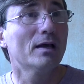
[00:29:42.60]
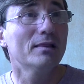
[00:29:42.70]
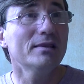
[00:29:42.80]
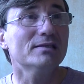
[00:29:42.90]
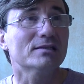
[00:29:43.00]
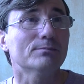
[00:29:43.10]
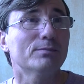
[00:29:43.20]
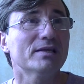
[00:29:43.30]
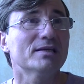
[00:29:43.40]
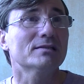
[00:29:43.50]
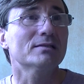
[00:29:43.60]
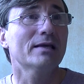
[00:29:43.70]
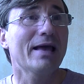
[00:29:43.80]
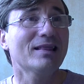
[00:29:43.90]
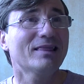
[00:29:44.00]
Listen, please,
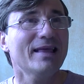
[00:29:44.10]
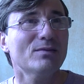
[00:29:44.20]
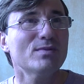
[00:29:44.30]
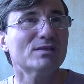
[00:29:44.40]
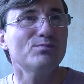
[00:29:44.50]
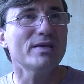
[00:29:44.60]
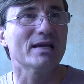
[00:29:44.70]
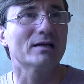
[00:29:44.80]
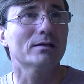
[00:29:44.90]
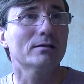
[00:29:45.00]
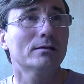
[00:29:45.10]
and let me speak.